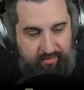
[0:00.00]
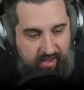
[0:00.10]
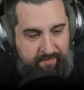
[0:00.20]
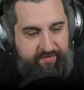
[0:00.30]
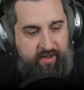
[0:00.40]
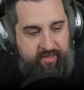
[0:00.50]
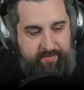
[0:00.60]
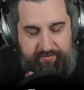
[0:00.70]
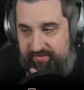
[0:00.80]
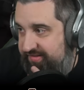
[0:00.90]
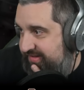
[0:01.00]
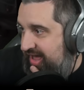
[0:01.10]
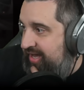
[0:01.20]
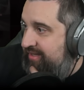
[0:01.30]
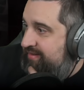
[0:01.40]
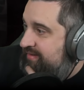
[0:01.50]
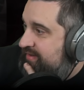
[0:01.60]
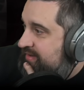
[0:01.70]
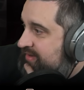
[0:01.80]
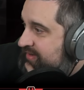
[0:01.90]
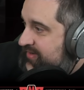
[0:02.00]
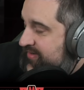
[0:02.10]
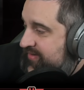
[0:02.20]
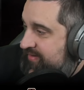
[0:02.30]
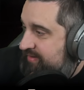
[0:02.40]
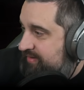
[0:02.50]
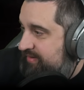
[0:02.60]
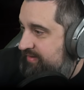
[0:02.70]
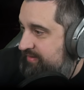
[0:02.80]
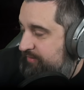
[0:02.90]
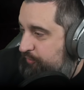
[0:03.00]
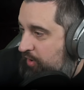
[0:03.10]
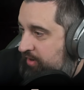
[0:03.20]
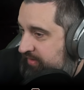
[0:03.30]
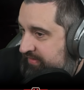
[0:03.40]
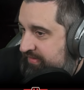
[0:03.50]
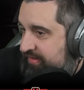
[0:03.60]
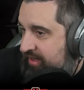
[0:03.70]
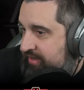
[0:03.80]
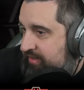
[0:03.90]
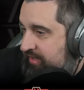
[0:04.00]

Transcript: I'm talking about design. Grogus is like